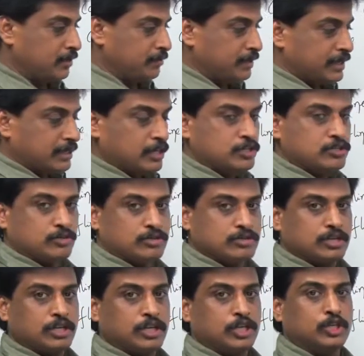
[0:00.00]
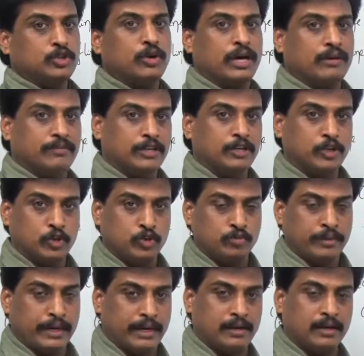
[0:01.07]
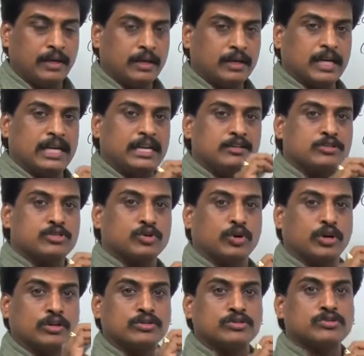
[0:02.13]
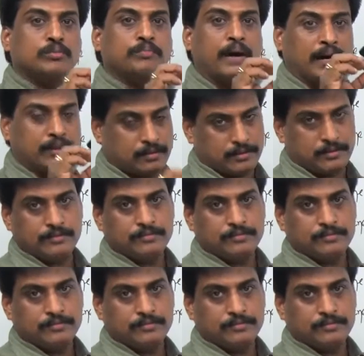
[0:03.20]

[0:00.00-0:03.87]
immediately shows you have a new mail in so and so path,